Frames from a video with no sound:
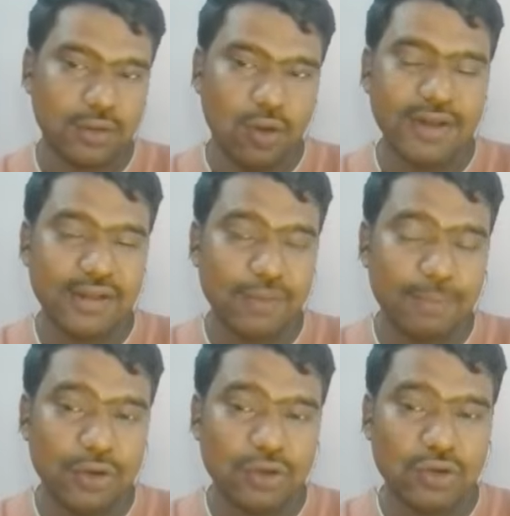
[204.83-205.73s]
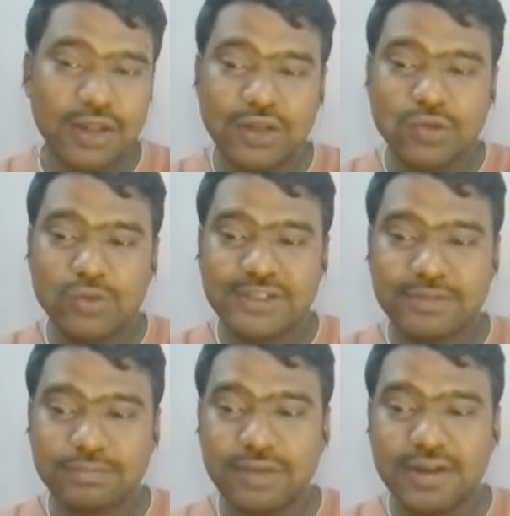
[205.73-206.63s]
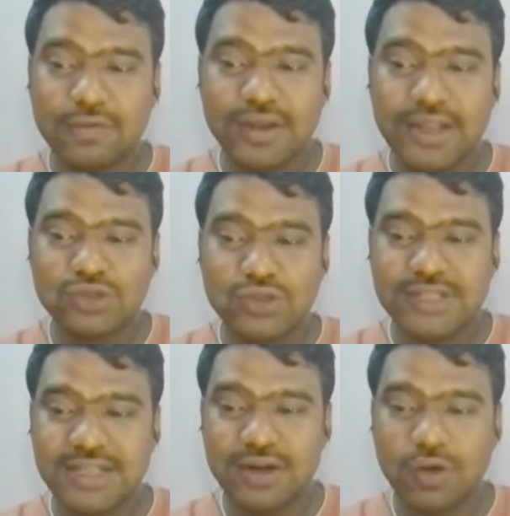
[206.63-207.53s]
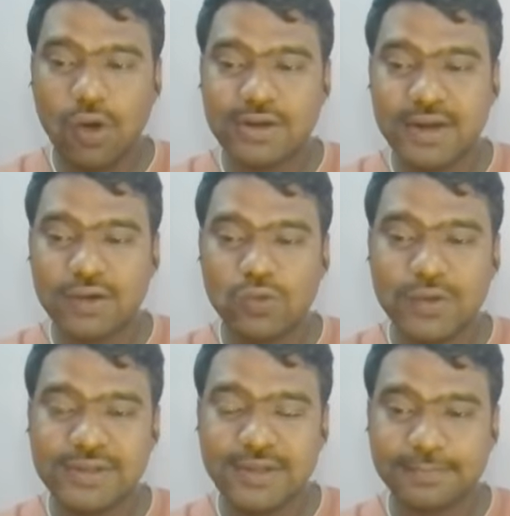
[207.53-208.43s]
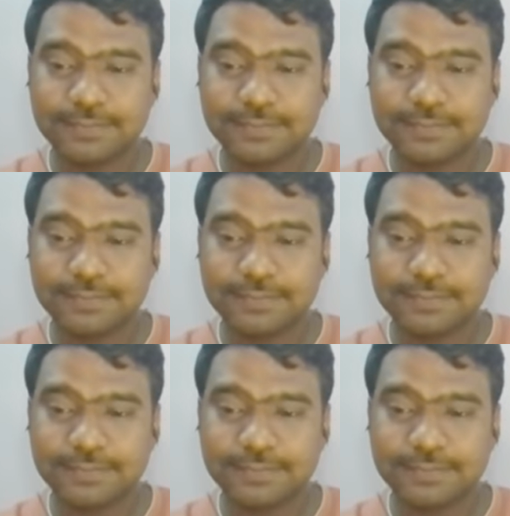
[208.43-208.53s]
contacts from particularly US, better we can choose here contact USA.